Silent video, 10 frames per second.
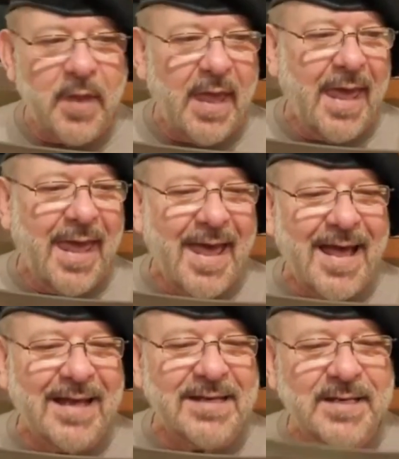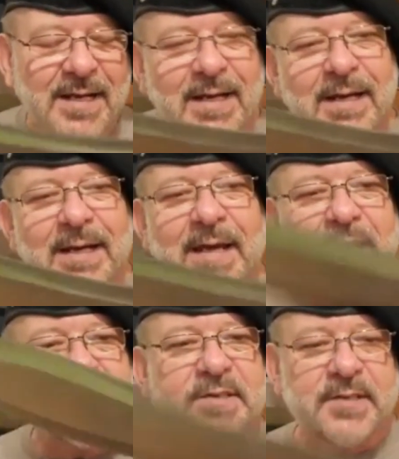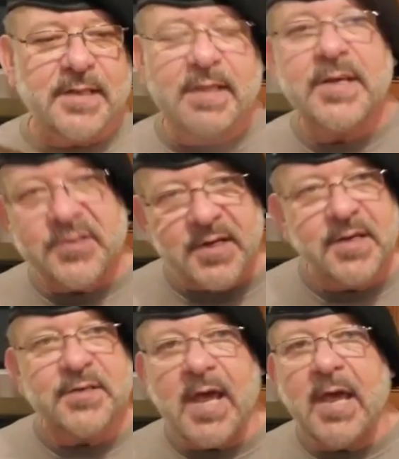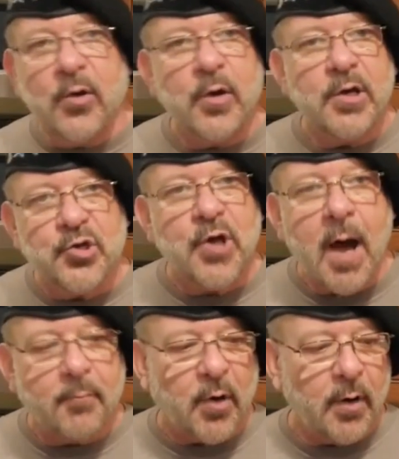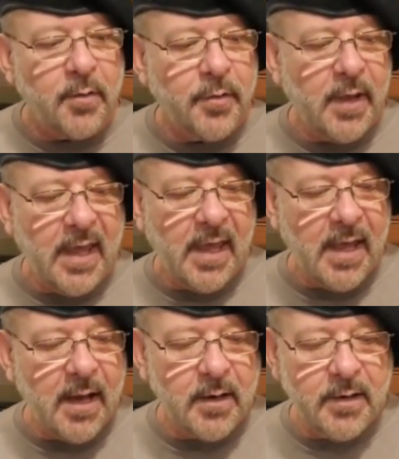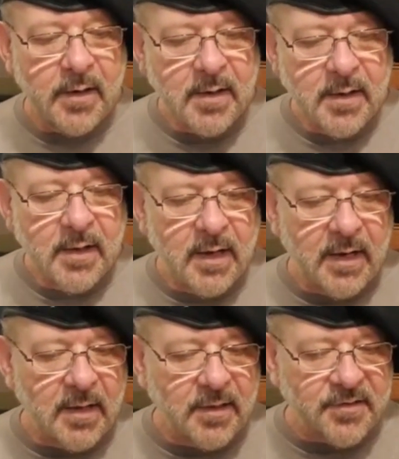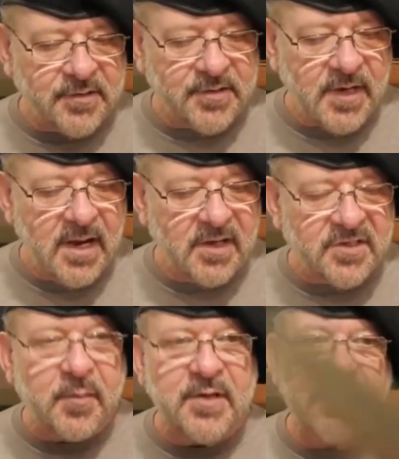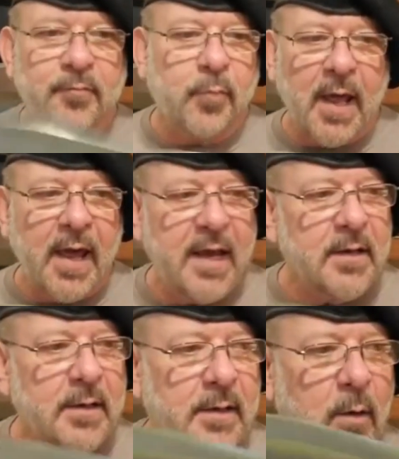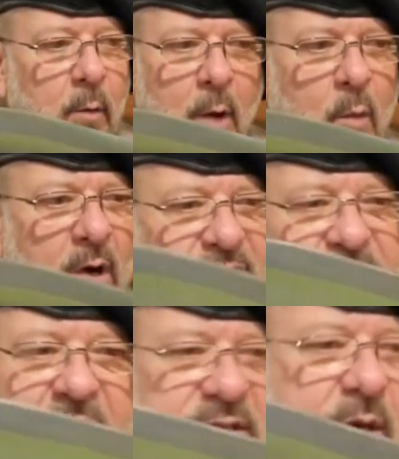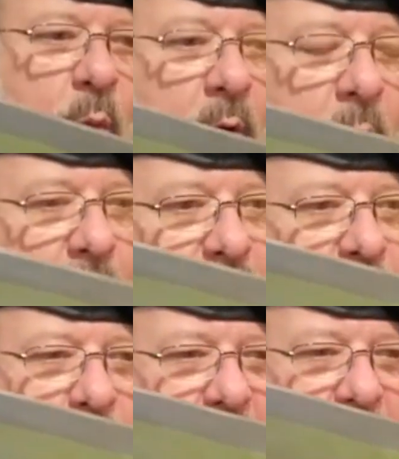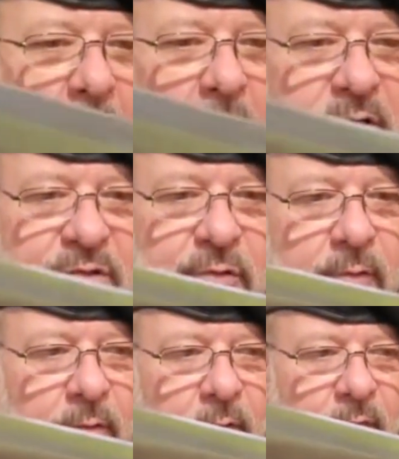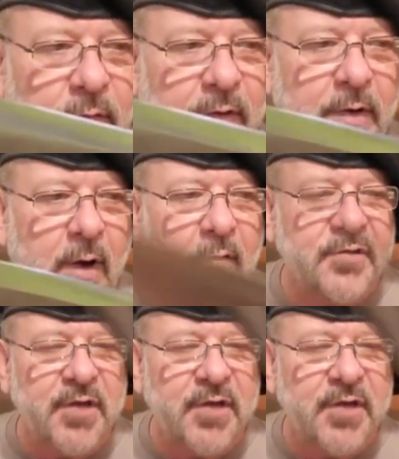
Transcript: And this is a good chopper. And again, this is an inexpensive blade. I want to say it's somewhere around $40 or $50.